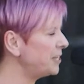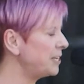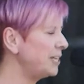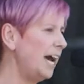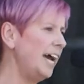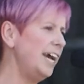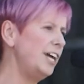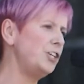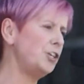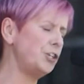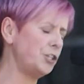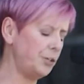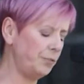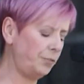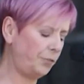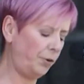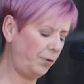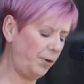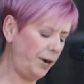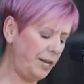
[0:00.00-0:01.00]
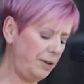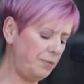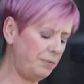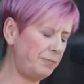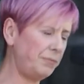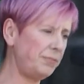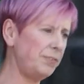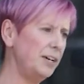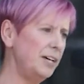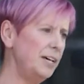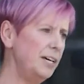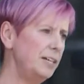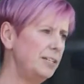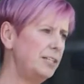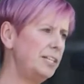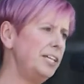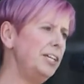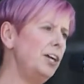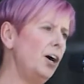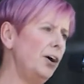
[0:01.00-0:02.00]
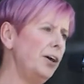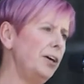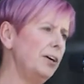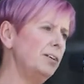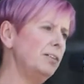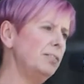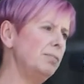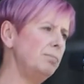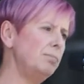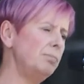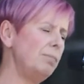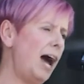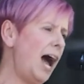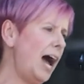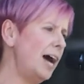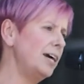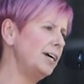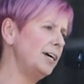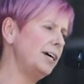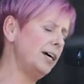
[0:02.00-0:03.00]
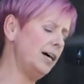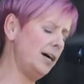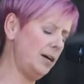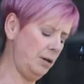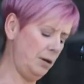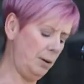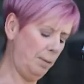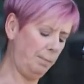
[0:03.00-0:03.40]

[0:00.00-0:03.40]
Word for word: stages of grief denial, anger,